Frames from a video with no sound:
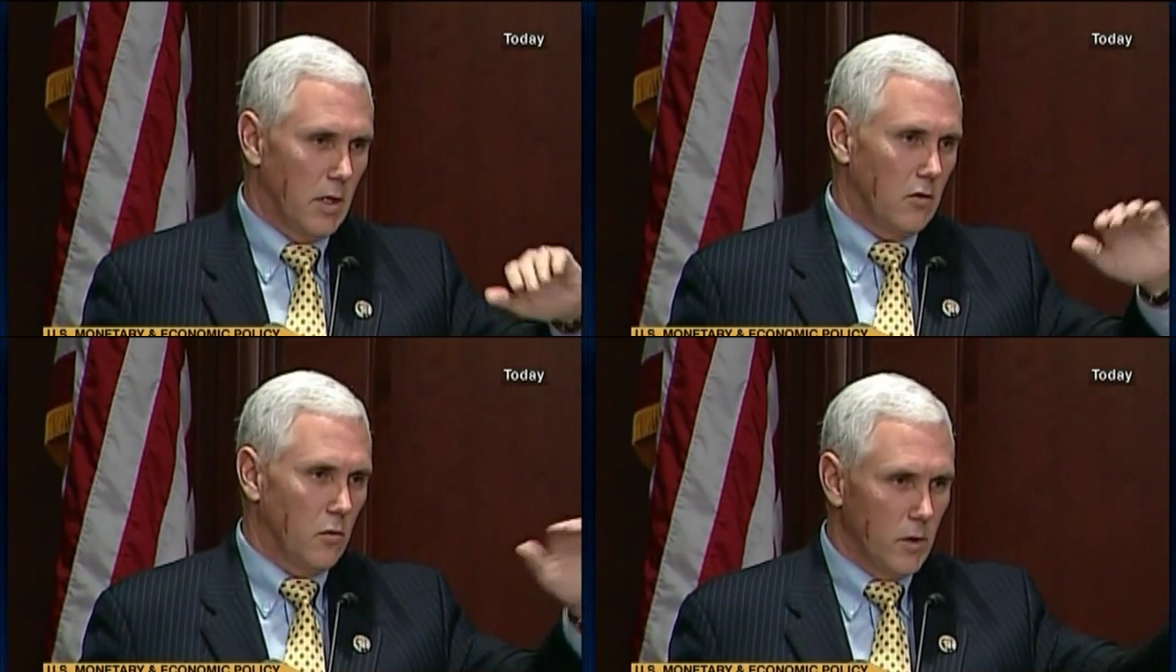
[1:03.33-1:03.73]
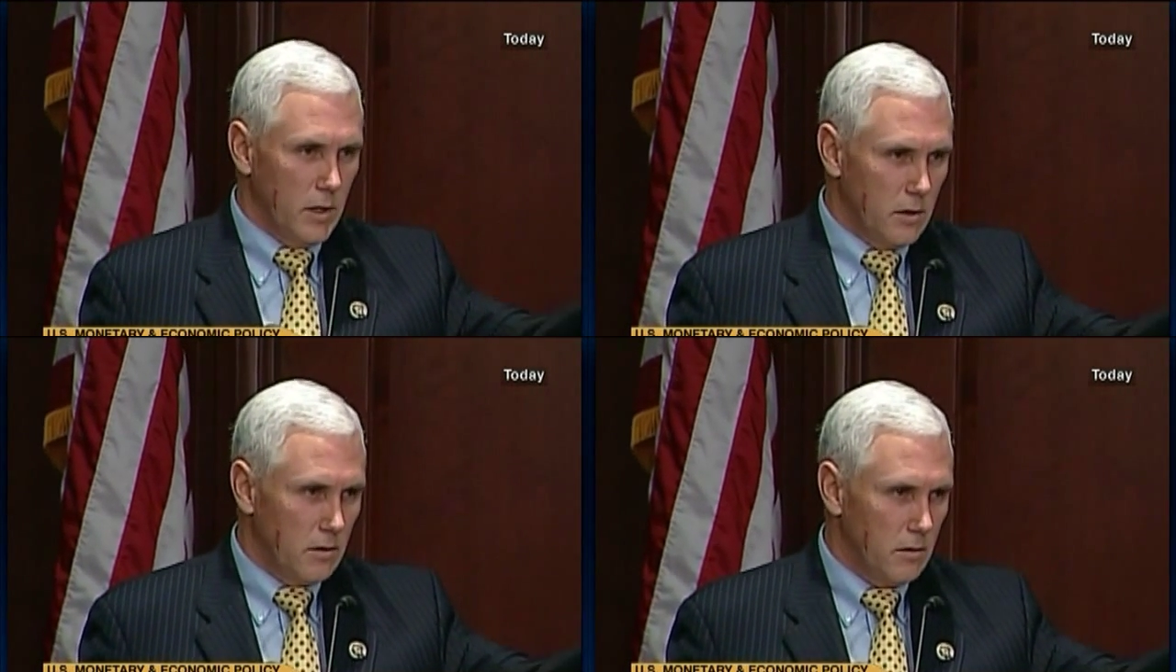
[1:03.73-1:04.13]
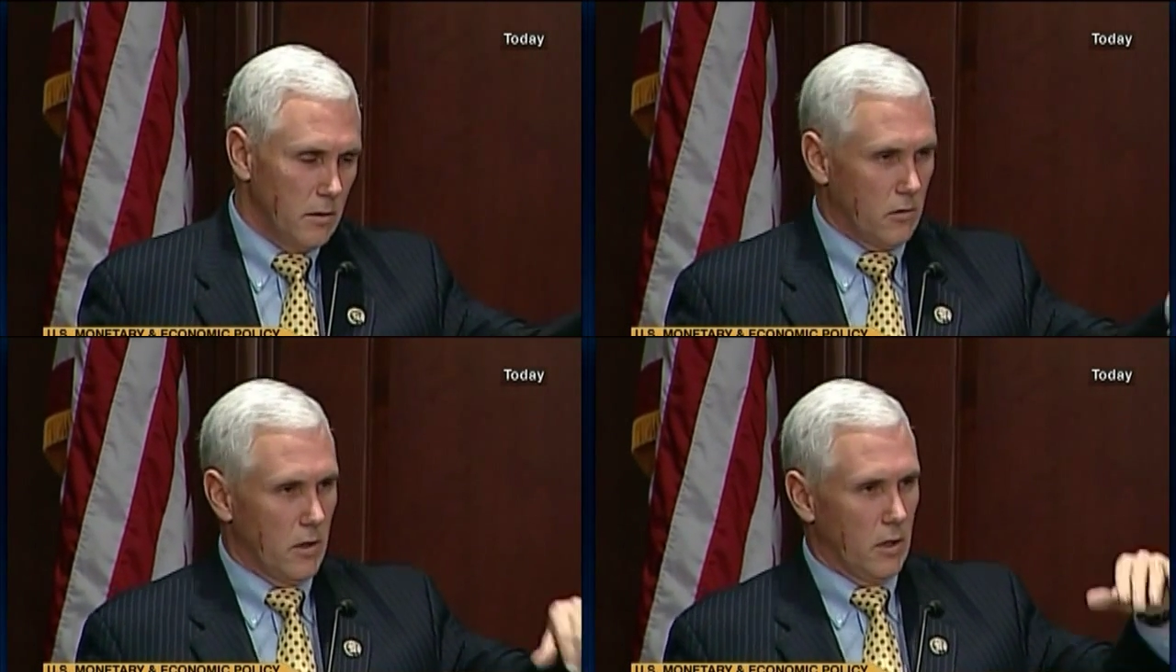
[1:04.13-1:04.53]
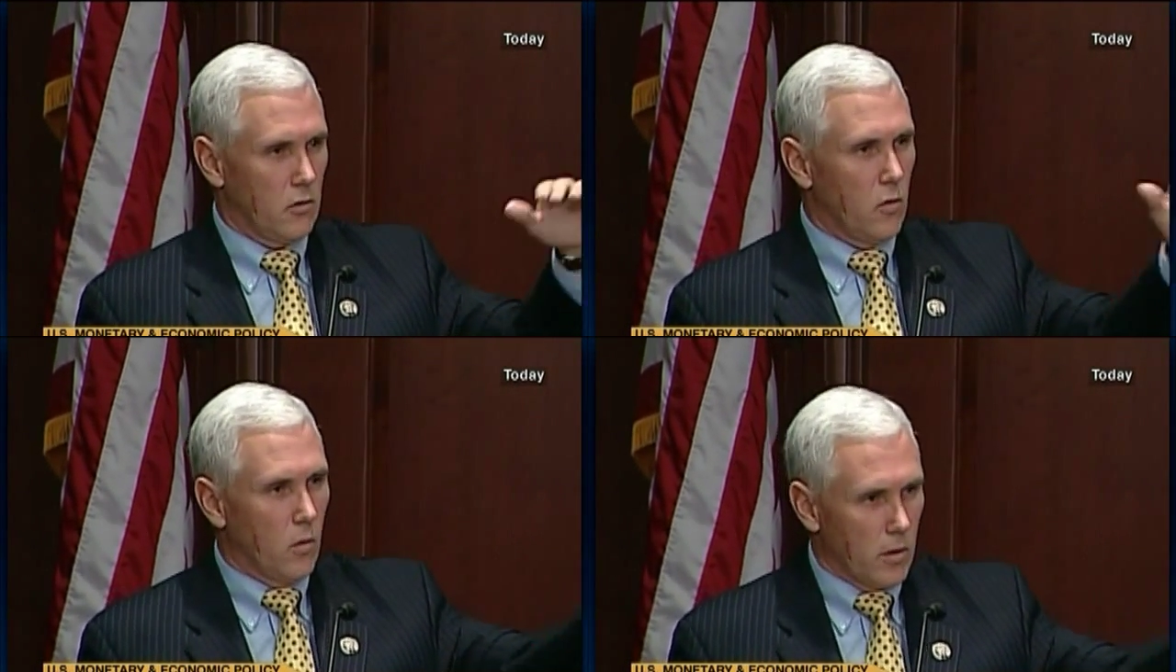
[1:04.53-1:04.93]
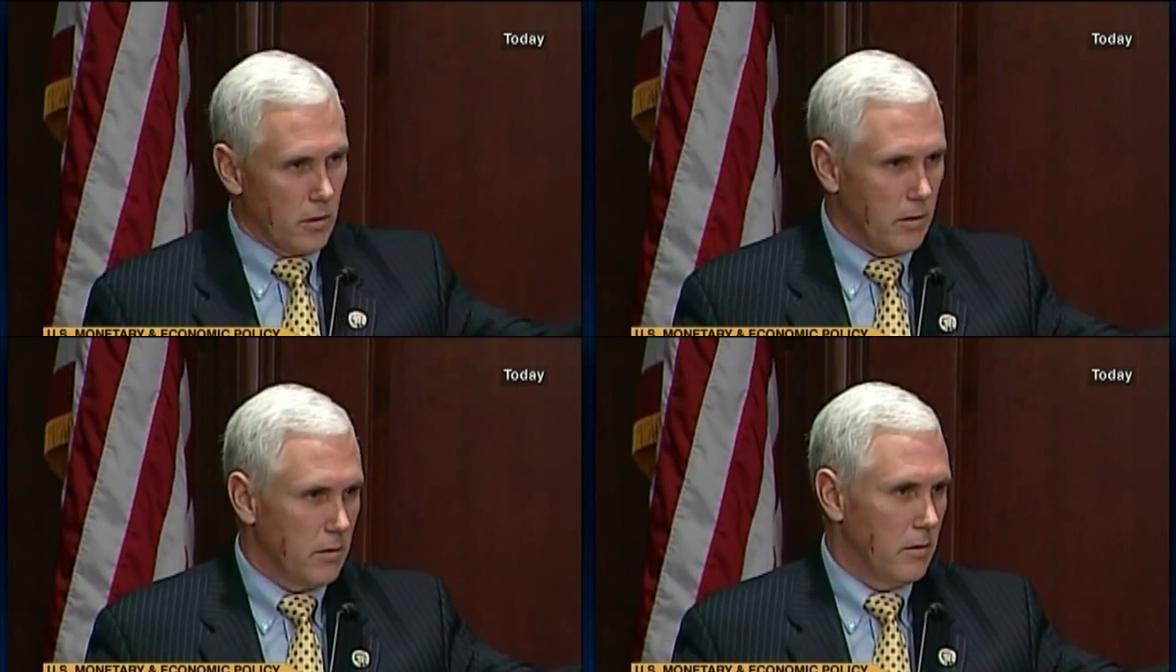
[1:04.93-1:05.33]
the next week, it's the next
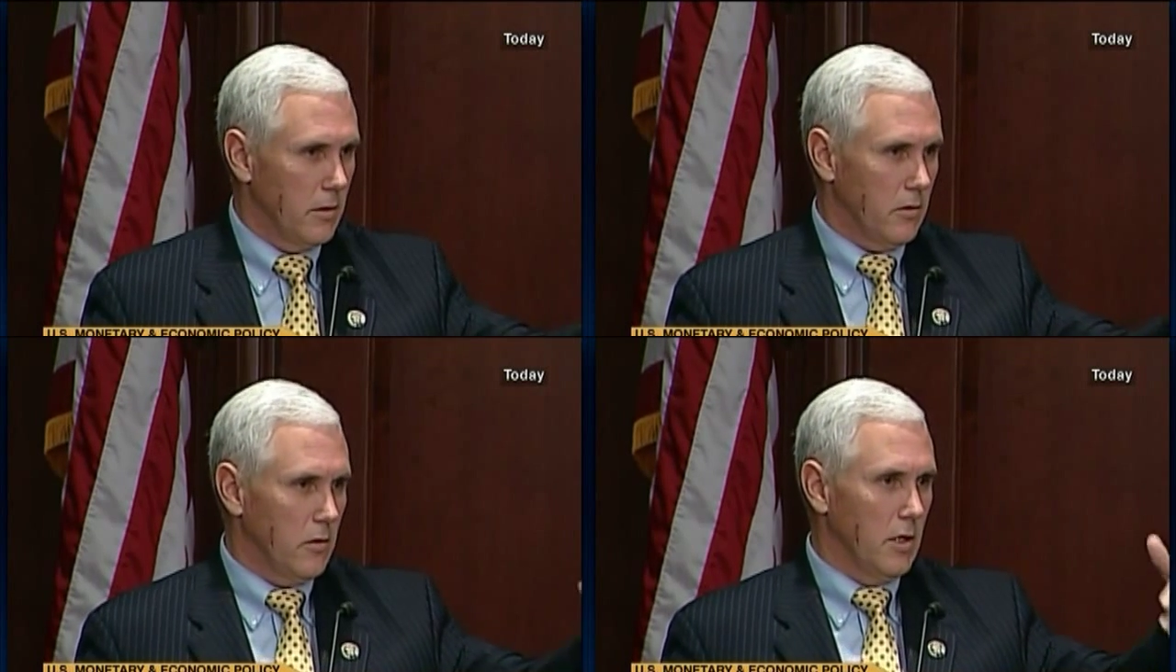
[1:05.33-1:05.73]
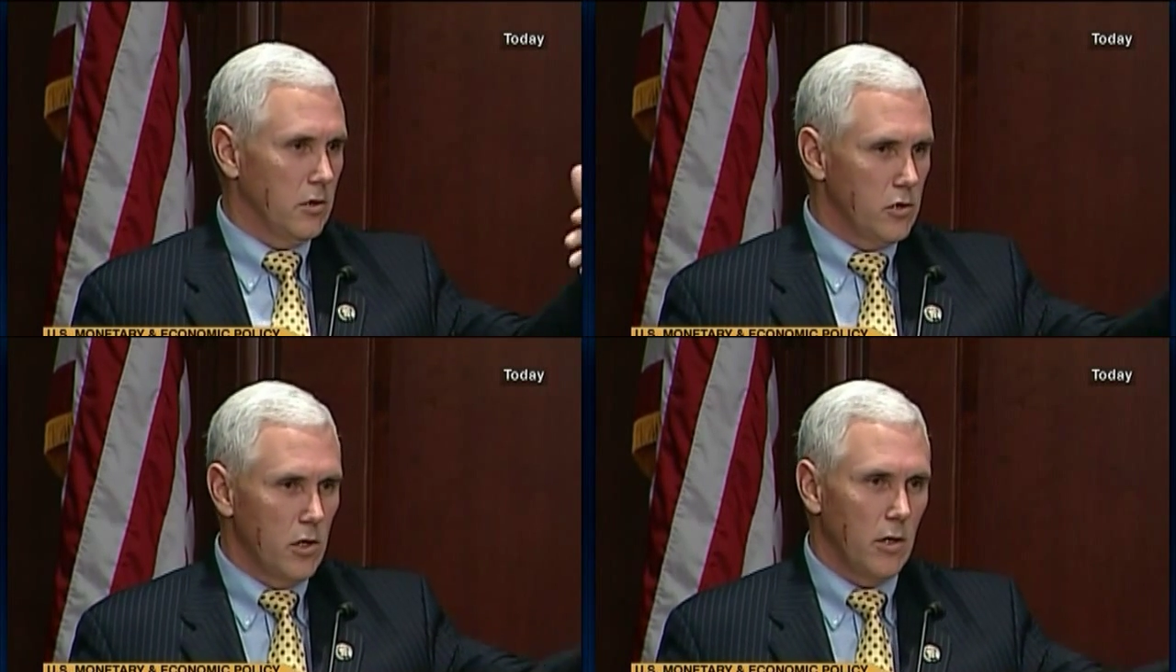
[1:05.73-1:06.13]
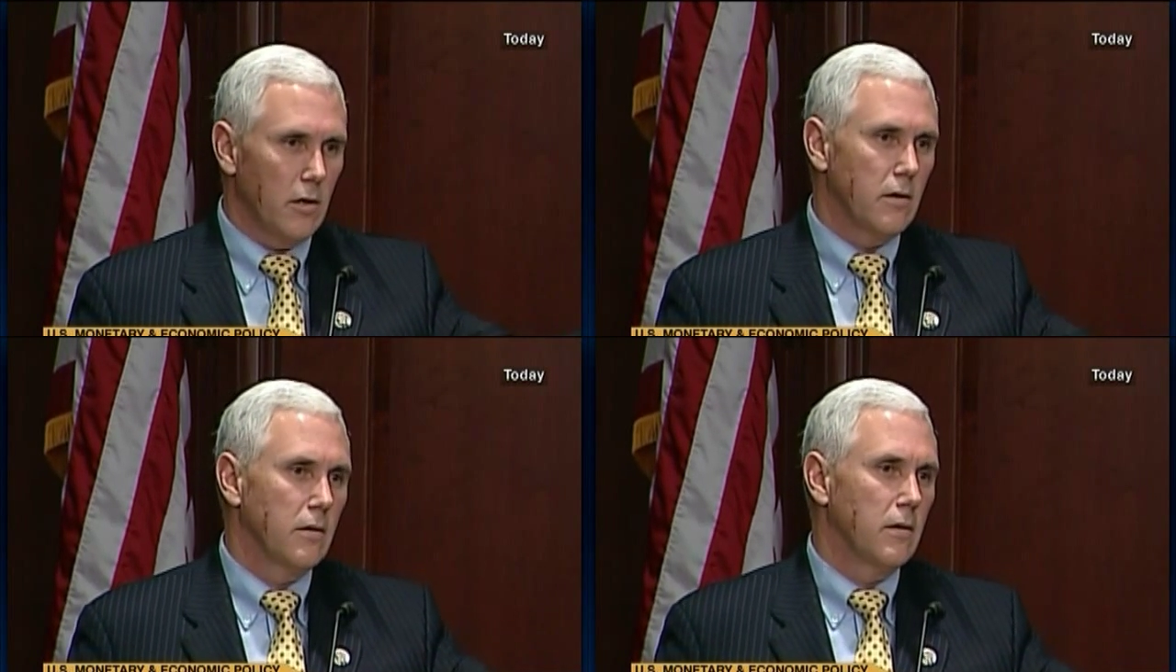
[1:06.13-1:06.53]
quarter, it's the next year.